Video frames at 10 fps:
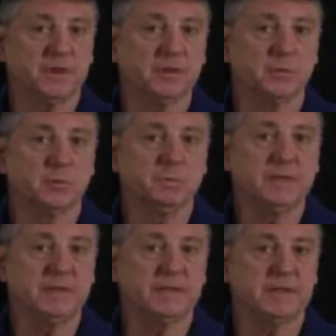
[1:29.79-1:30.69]
these would
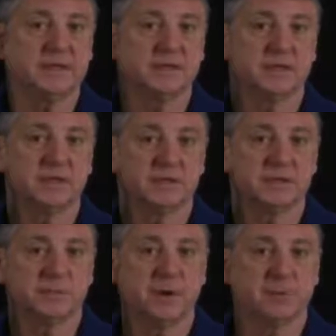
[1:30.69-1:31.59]
be things that an
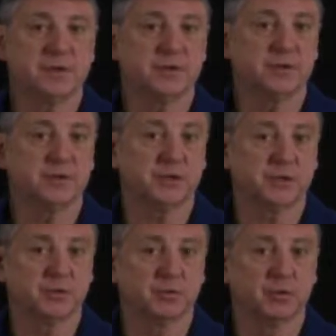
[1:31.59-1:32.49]
experimenter can
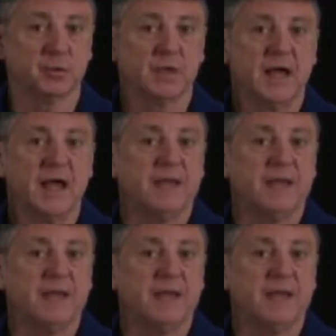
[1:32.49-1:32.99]
control,